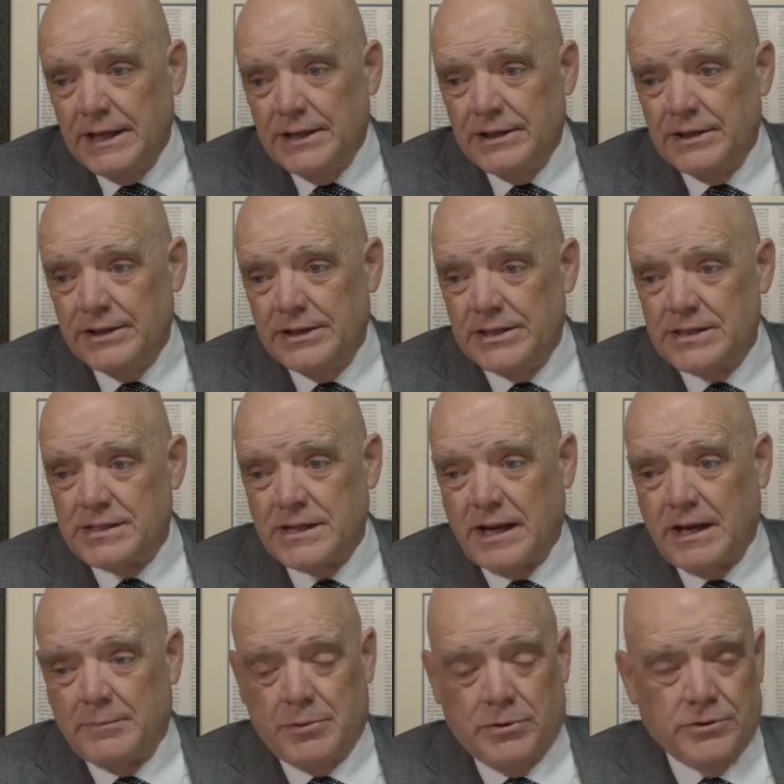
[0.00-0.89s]
the
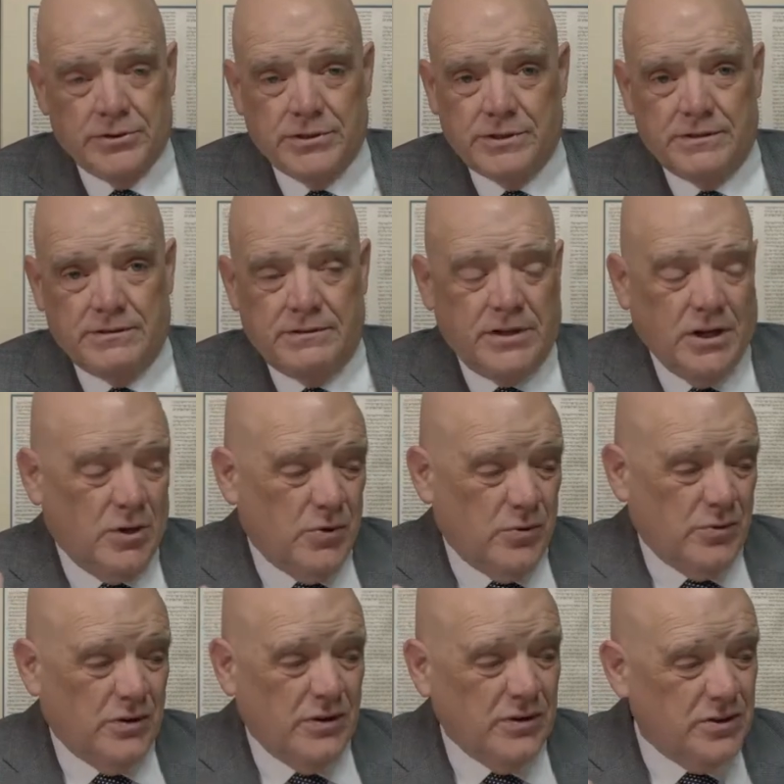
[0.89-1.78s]
disciples
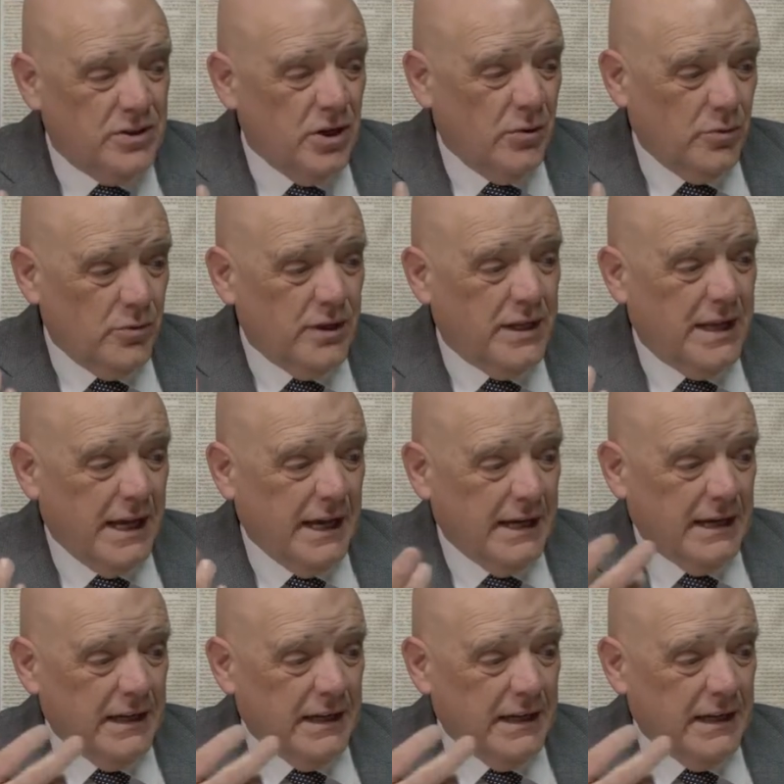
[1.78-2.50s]
don't don't get